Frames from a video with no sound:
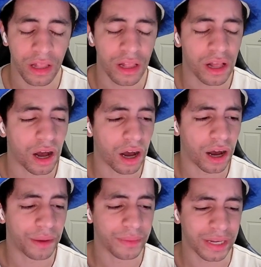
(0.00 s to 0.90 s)

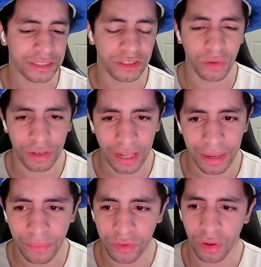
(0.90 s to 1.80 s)
against Notre
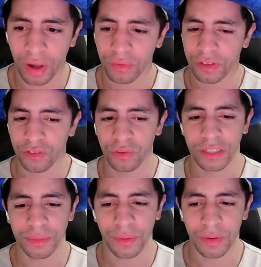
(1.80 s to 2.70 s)
Dame. So I don't think Tulane's
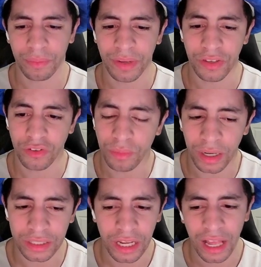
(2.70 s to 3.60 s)
going to be able to compete too
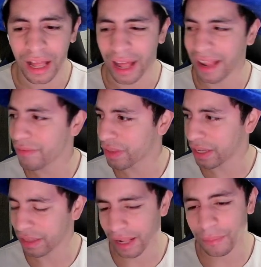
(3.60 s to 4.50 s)
much. I even
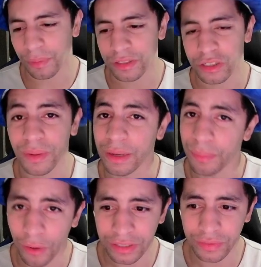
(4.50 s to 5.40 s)
think that I put too many
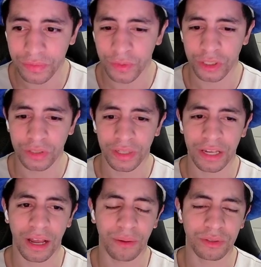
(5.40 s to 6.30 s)
points for Tulane.
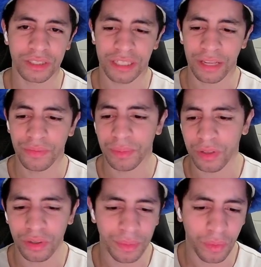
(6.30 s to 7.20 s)
I would just give them a
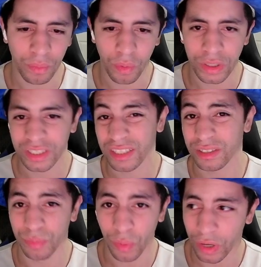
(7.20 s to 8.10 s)
little bit more points just because of the
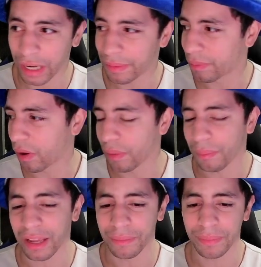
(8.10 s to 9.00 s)
bowl game. They
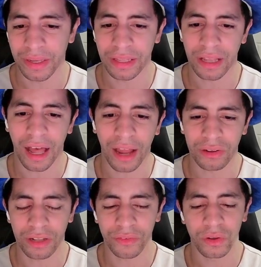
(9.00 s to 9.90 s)
might compete at the higher
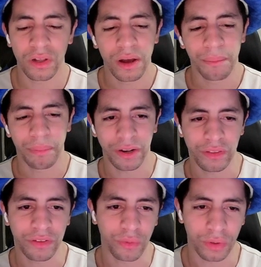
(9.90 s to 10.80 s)
level. But I do
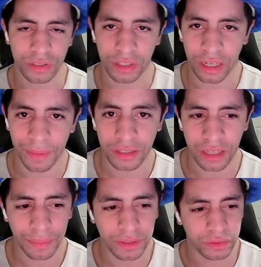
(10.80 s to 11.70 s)
think Florida's going to come out on
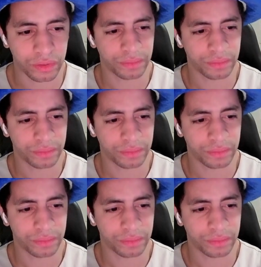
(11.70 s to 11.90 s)
top of this one.